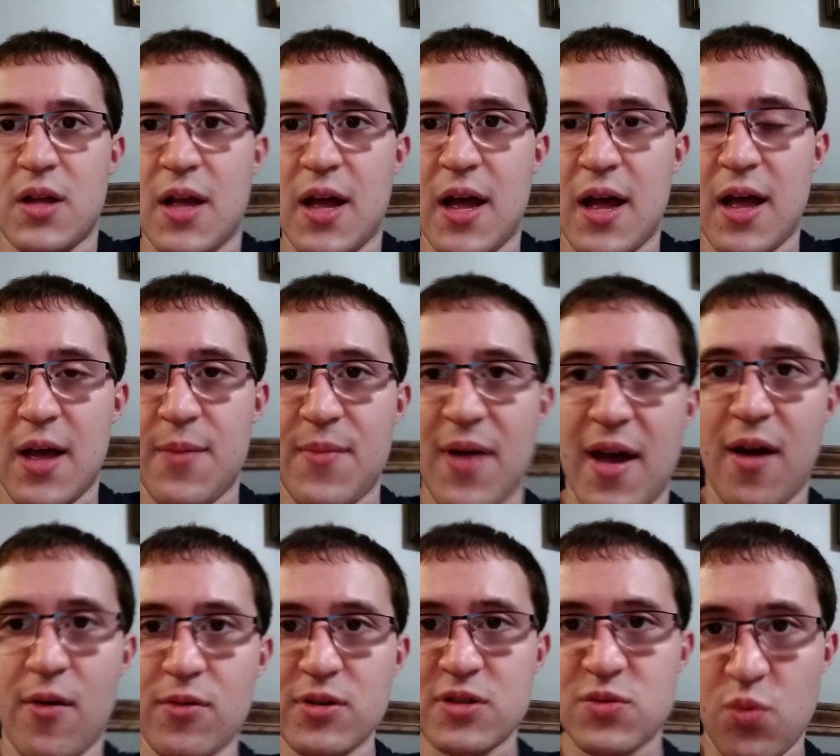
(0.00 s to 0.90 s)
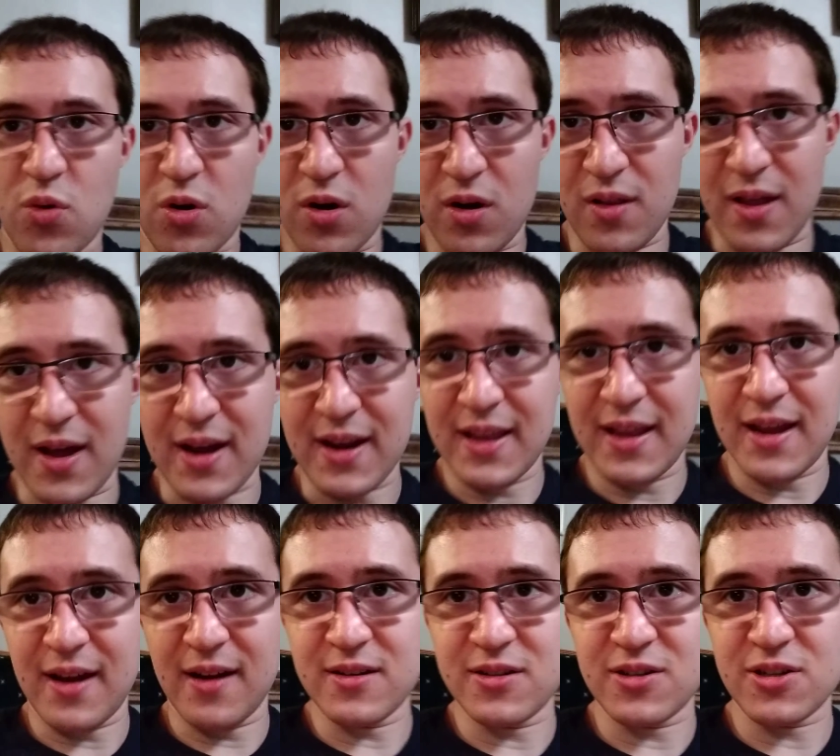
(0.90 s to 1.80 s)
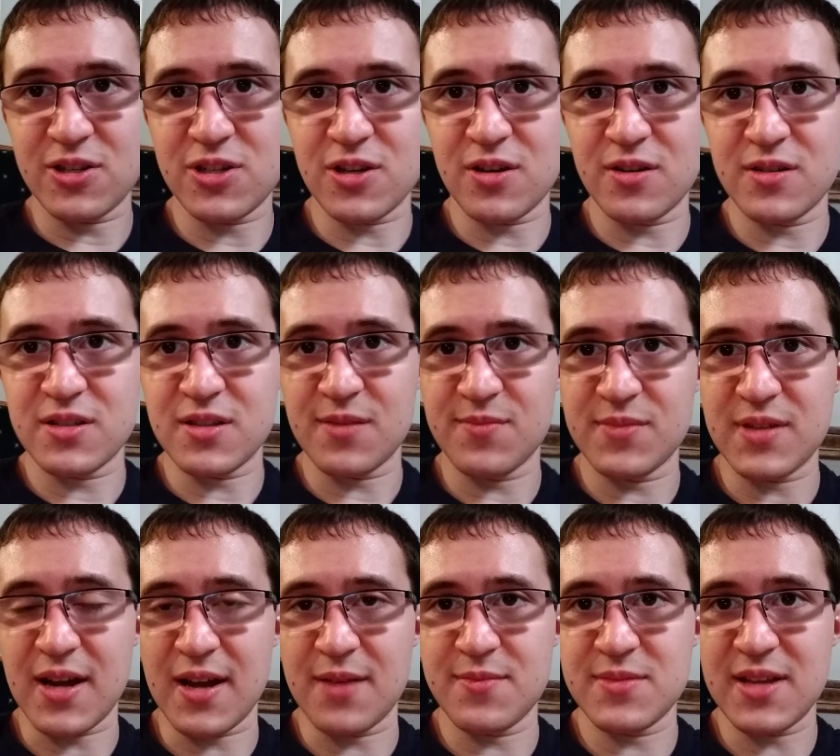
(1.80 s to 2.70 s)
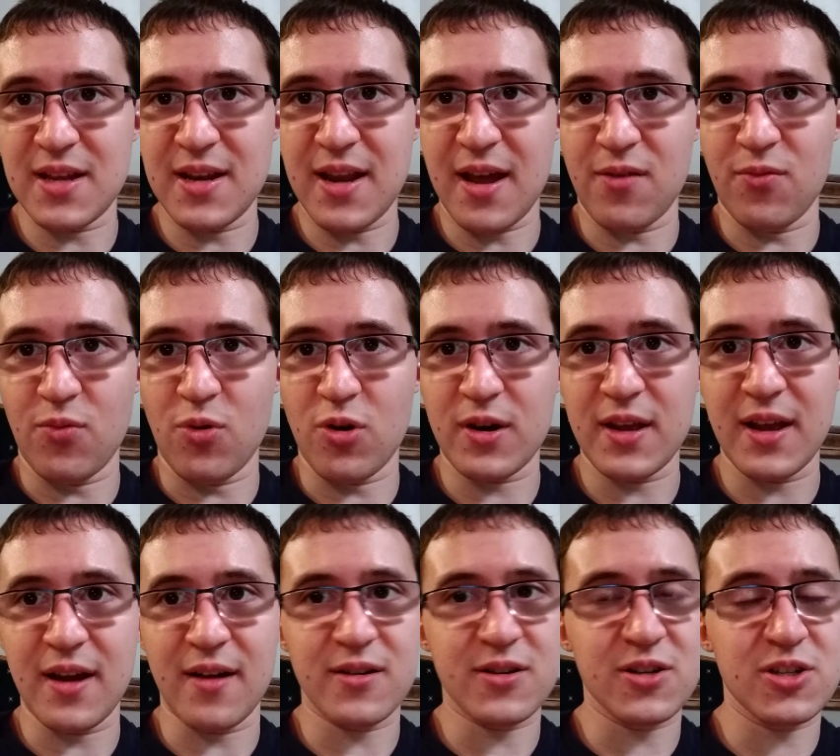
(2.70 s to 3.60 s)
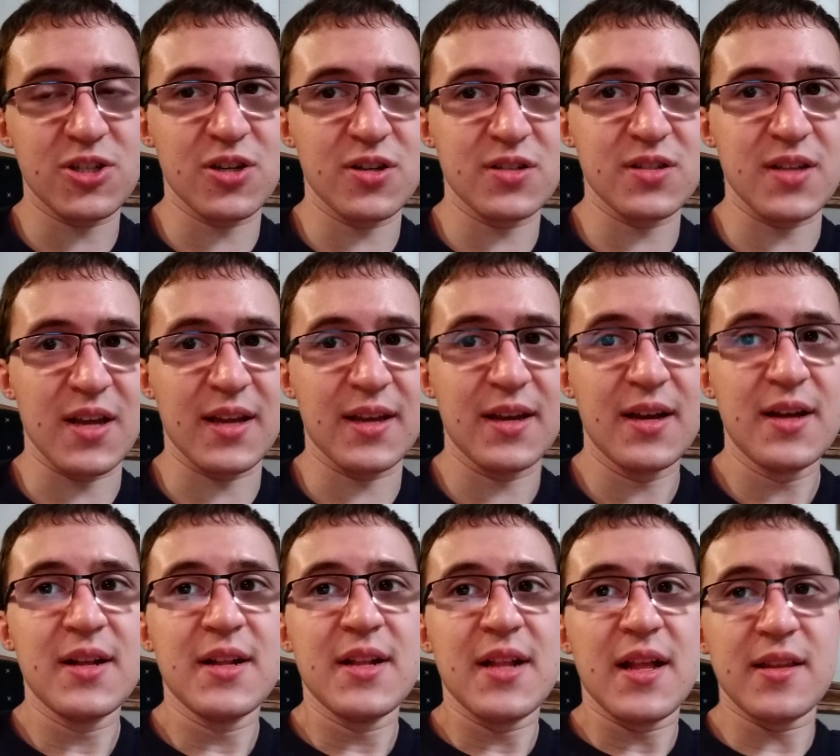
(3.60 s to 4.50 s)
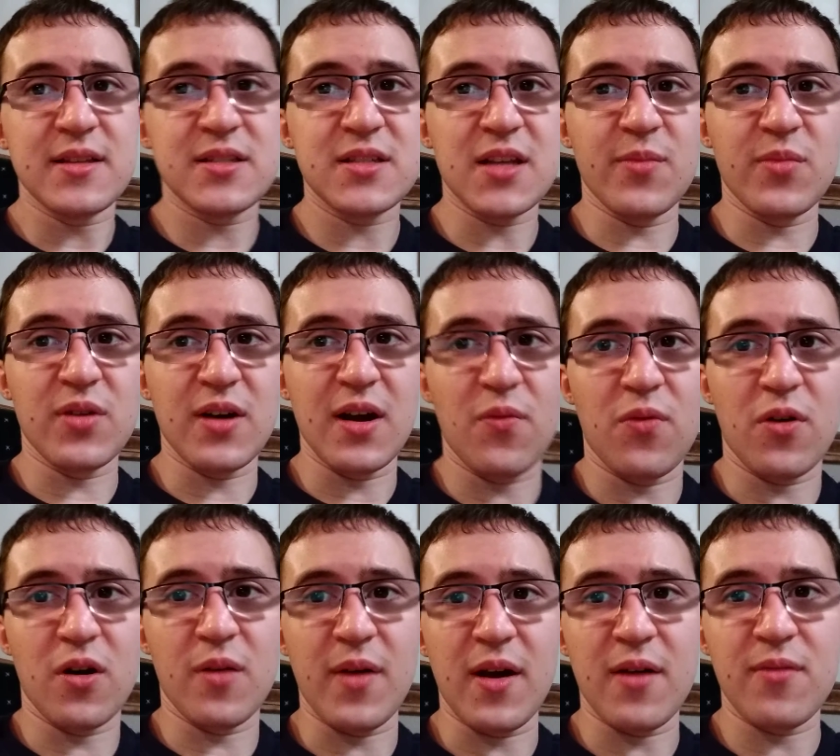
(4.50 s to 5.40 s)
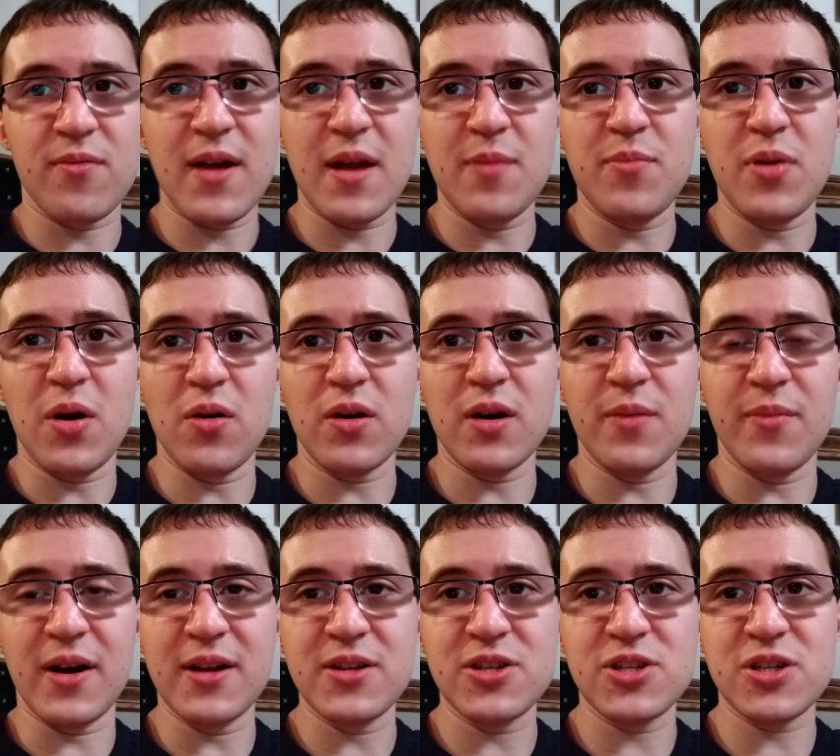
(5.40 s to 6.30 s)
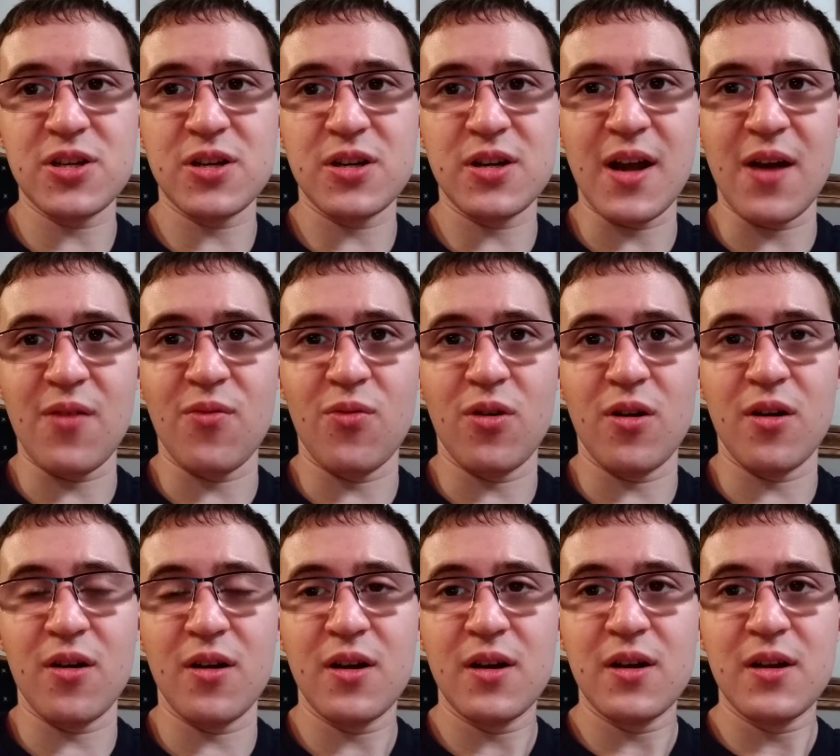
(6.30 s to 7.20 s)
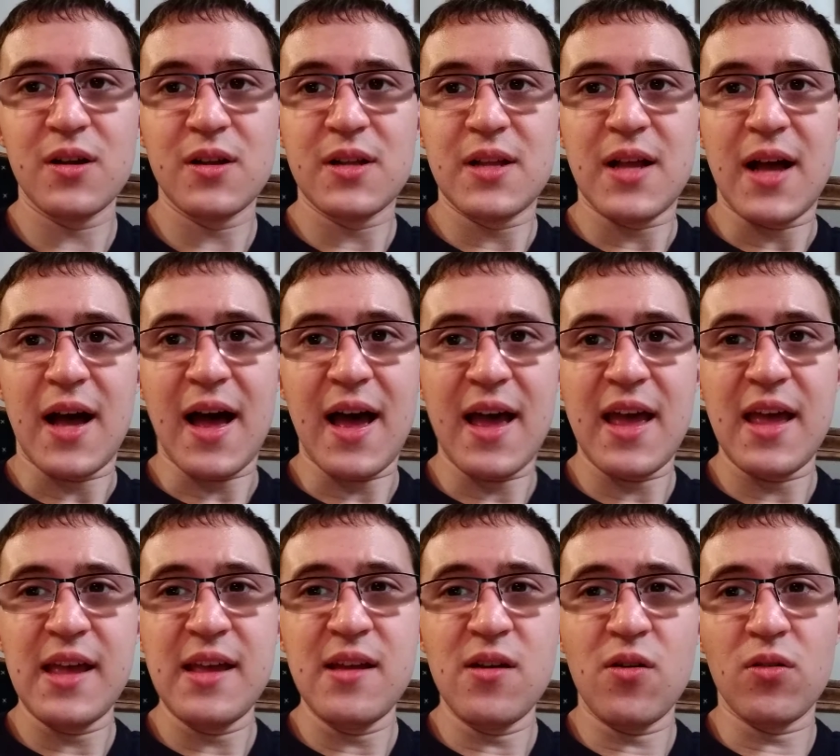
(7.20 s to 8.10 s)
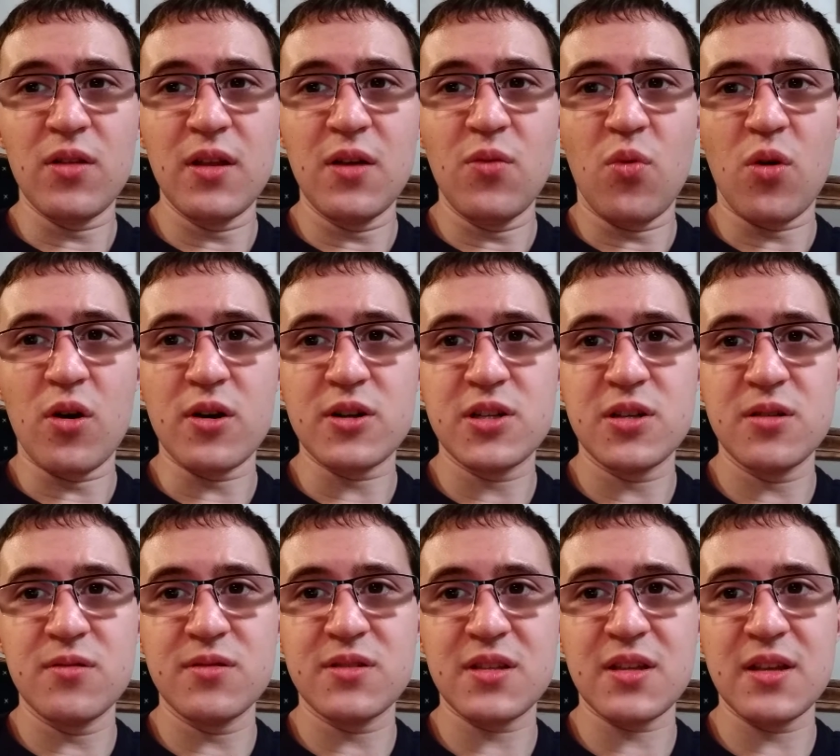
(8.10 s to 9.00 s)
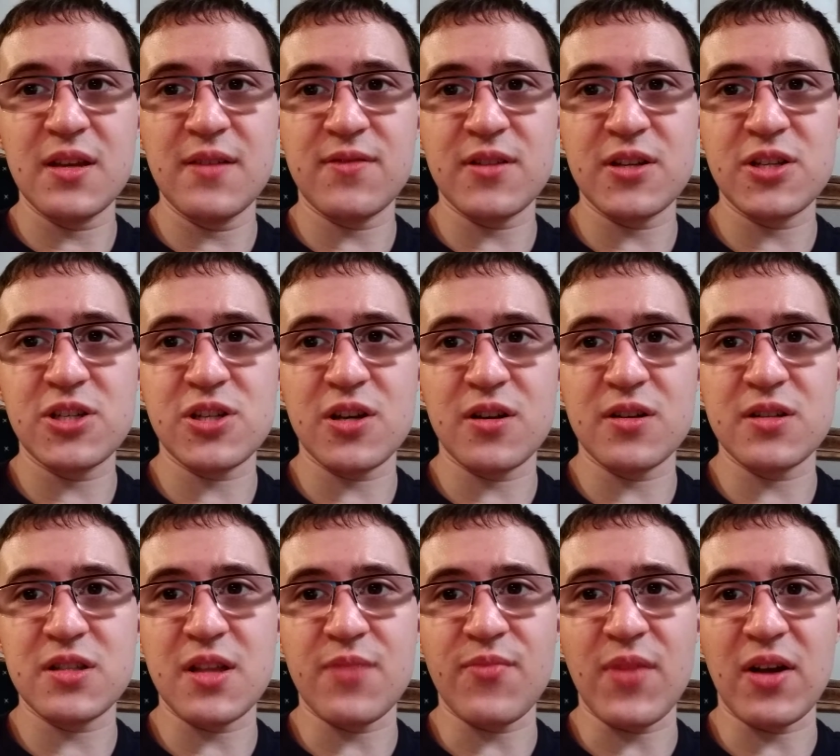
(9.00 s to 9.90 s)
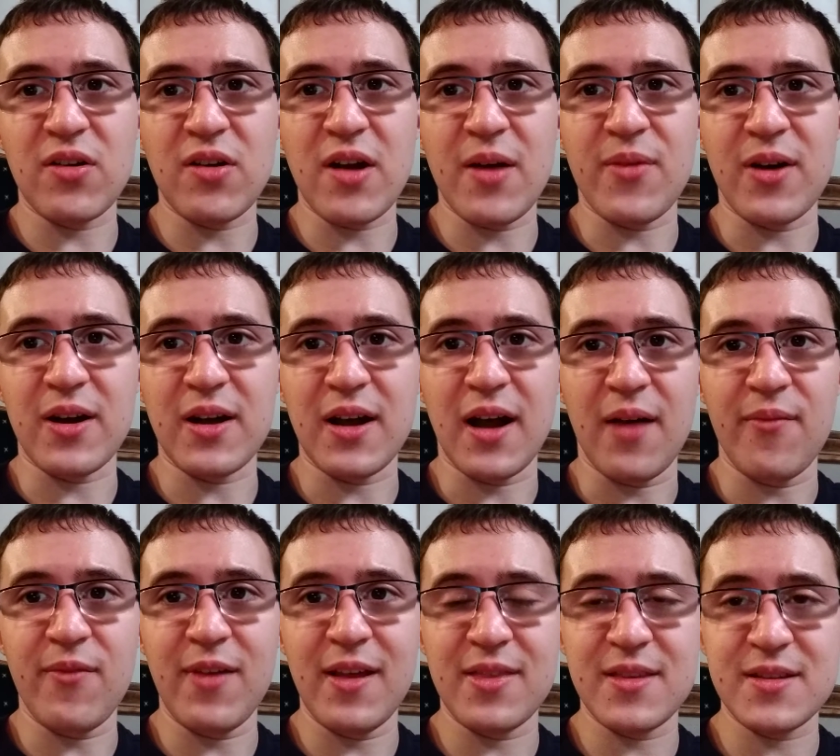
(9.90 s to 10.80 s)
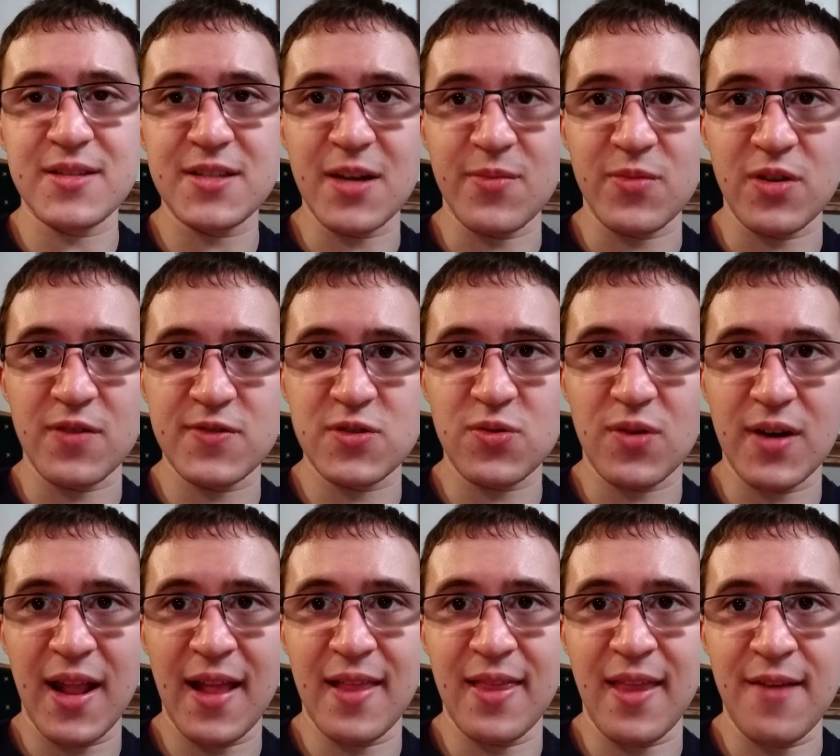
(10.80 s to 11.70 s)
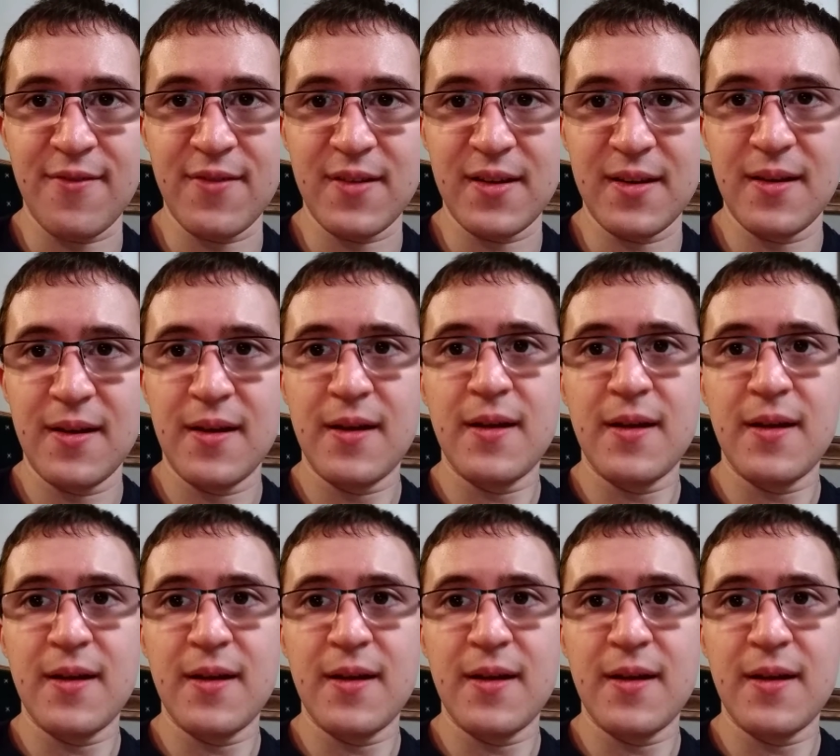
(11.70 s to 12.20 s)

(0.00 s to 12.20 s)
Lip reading: I always wore a lot of character shirts. Sometimes I now wore character shirts. Like this summer I wore my red Pokemon shirt. I only wore 2 sleeveless shirts that my grandma got me in the summer of 2011.